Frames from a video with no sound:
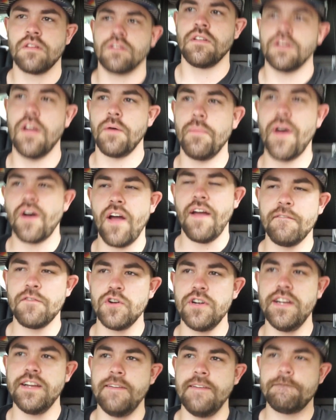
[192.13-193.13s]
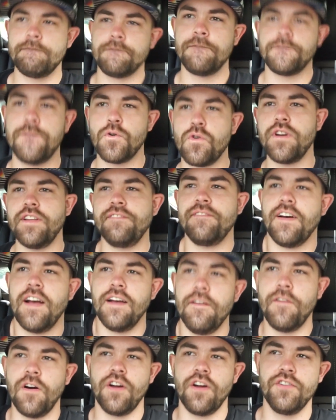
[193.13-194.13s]
Now, about every
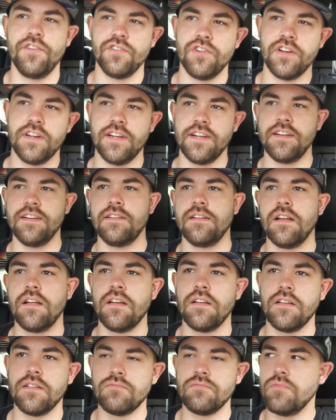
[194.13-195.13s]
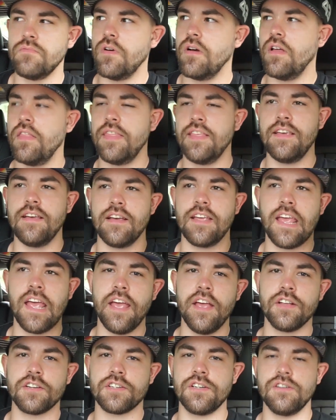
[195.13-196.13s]
4,500, the
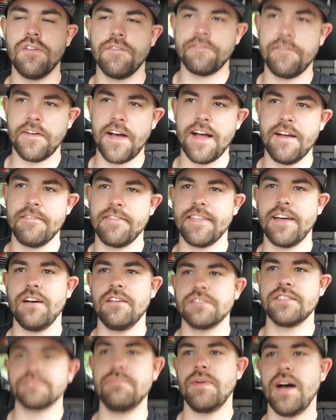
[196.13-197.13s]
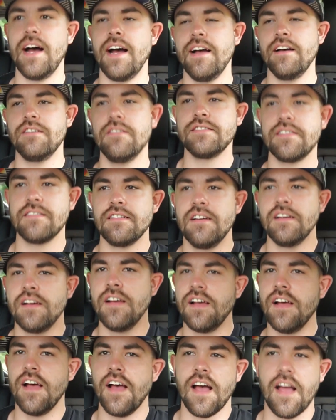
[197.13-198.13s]
occasional 5,000 miles,
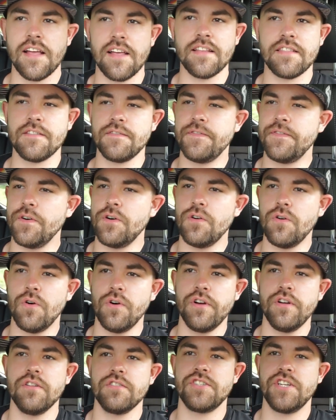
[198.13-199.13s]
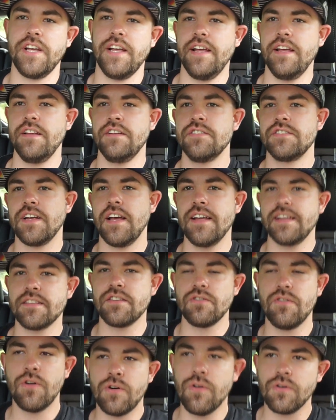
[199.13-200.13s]
I get the full oil change, I get
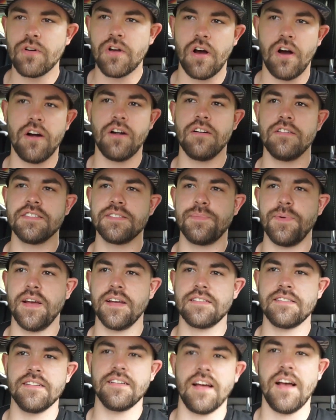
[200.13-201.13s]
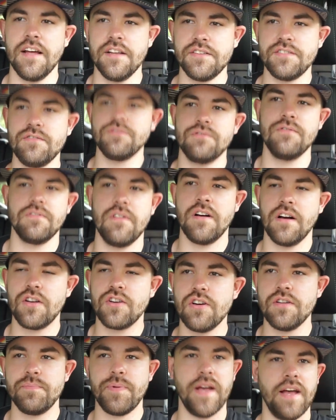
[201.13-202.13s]
the whole car inspected. I do a
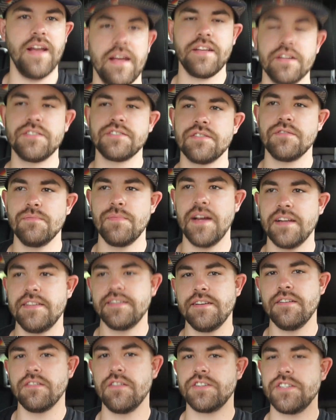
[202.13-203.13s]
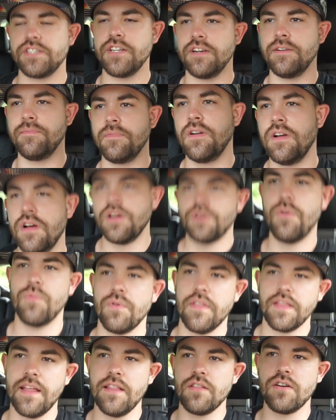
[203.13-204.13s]
good package through my dealership
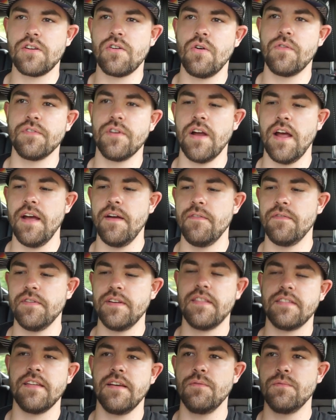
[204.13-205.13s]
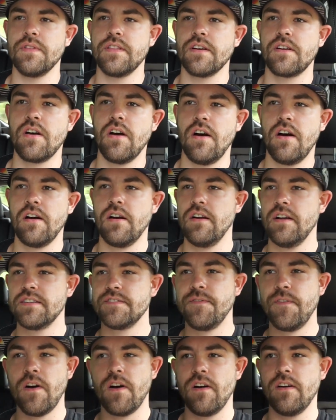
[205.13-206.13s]
where they look over everything with the car as
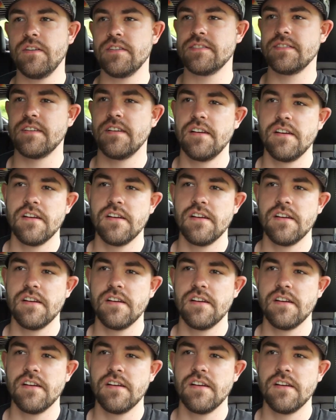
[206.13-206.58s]
far as,